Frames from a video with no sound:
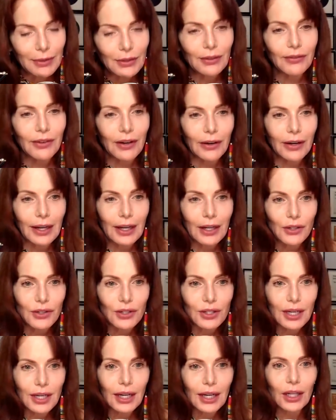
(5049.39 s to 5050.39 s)
but they're very
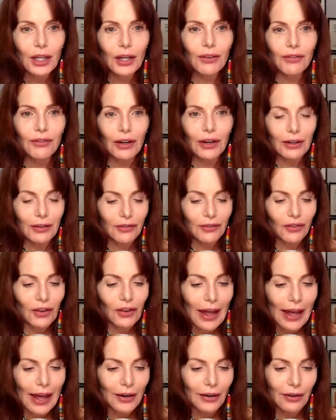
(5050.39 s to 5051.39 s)
interesting and they're very
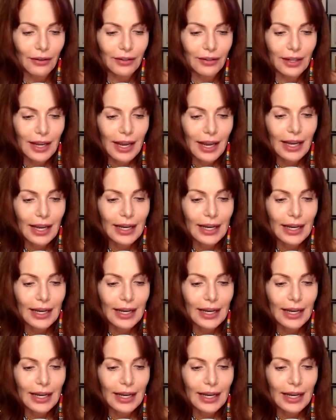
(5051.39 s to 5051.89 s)
flat earth.